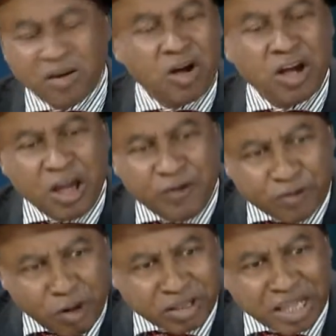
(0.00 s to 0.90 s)
every
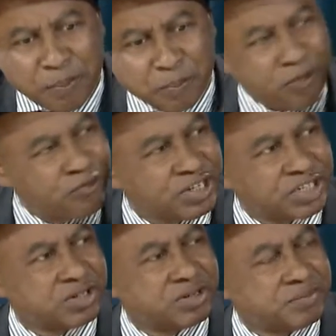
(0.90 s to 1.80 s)
other
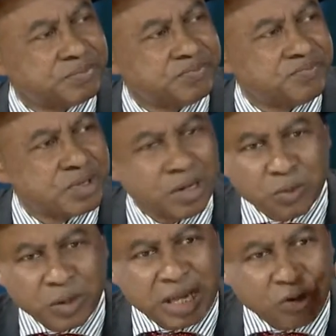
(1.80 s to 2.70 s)
profession,
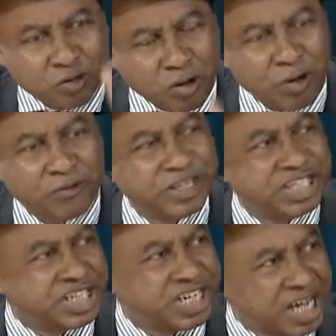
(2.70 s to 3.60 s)
whether you talk of
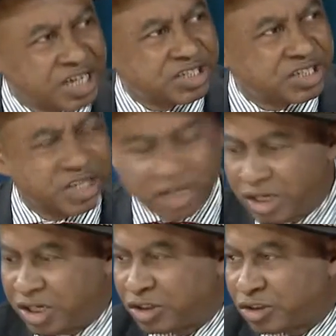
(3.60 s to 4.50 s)
engineers,
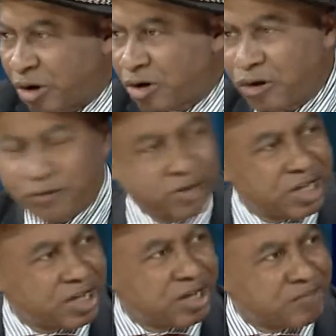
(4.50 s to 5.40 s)
talk of
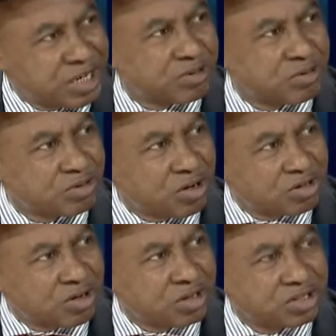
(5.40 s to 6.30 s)
medical
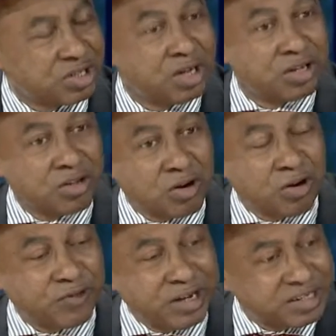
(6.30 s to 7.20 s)
doctors, talk
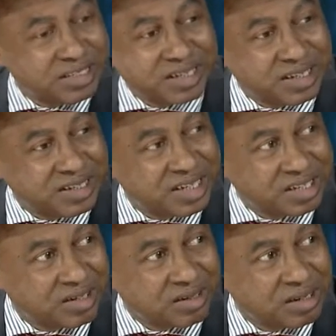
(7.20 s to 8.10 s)
of anything, it's
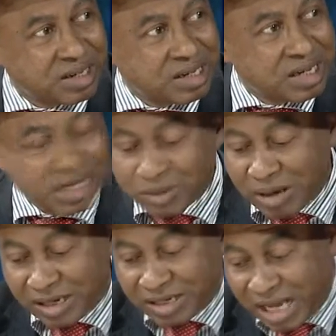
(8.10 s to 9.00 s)
education.
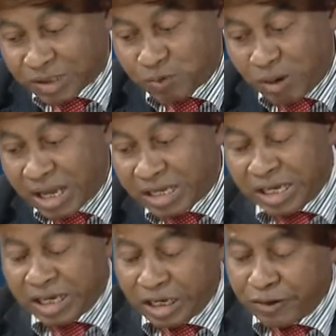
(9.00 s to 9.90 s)
And that's why
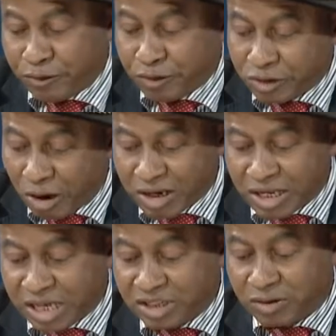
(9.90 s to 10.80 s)
if you
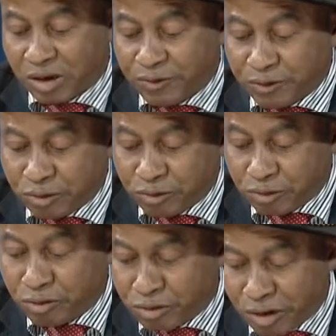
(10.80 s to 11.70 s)
if you
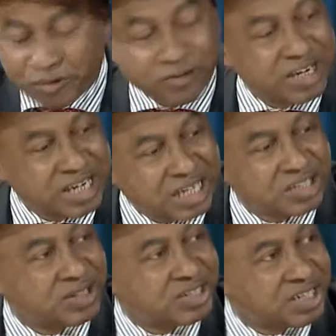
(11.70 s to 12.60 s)
do not finance
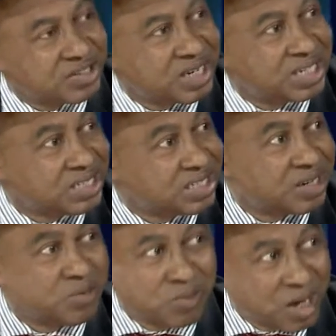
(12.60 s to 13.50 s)
your educational
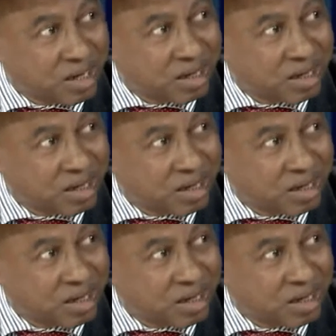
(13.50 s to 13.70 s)
system well,